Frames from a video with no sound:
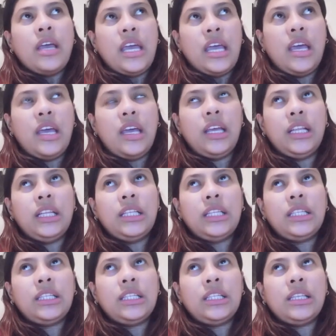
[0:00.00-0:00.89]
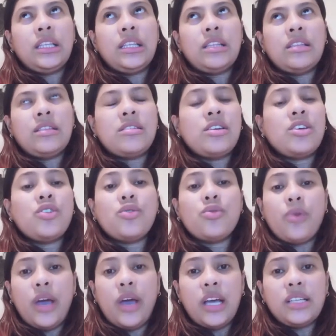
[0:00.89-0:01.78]
in the
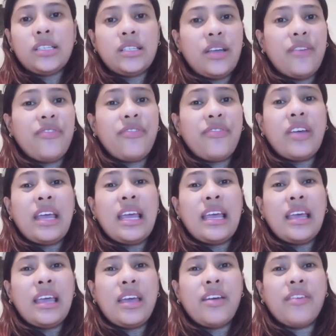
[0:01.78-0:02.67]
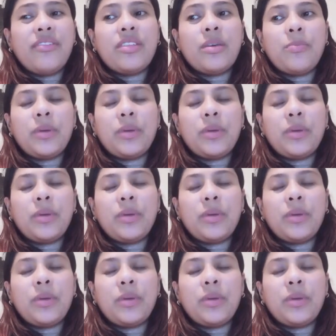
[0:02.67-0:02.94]
US, if the